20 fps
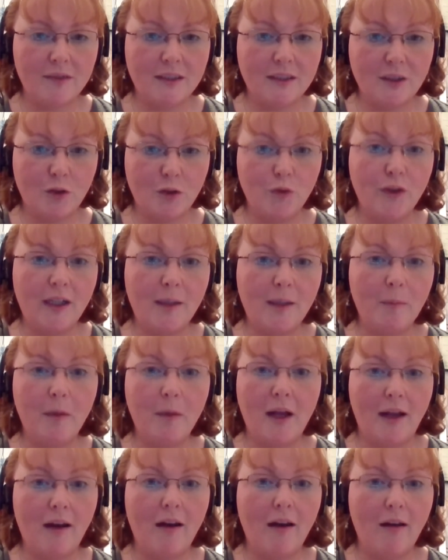It's a green.
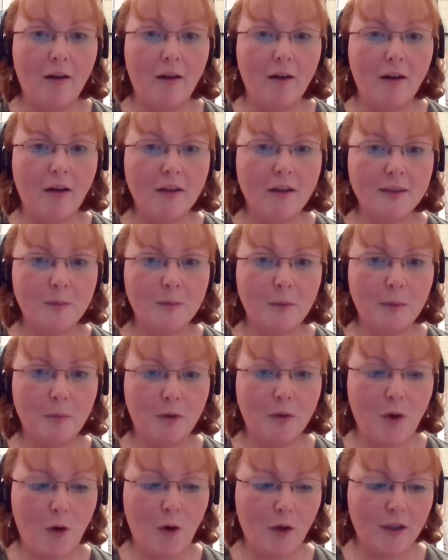A uh, lot, lots of
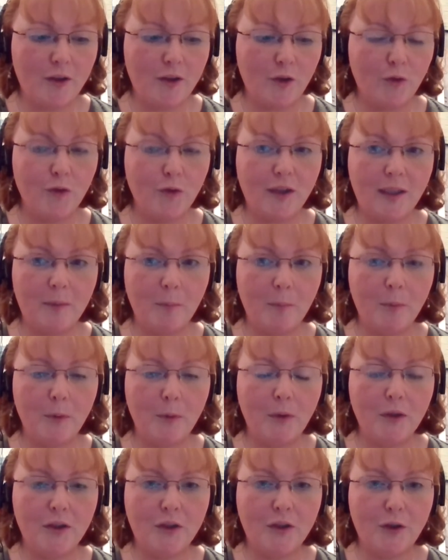people call it the green
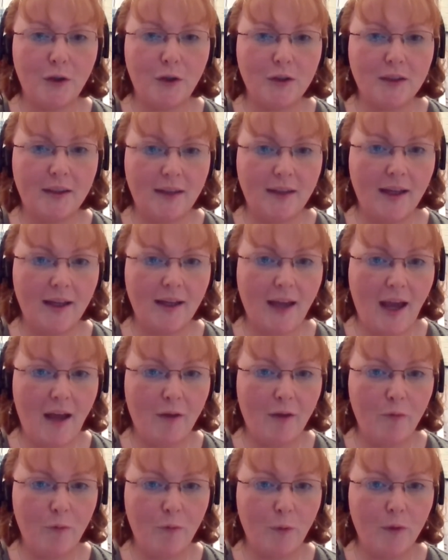book, called the Think
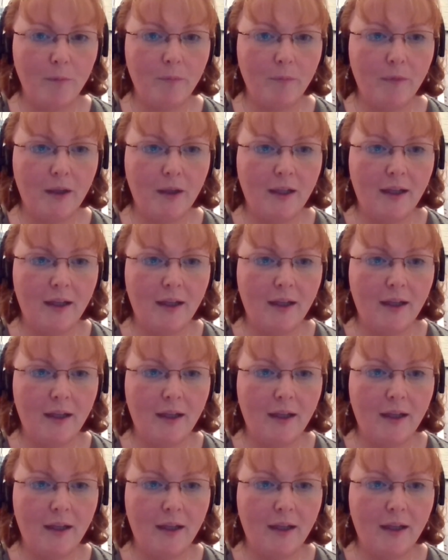Ahead form,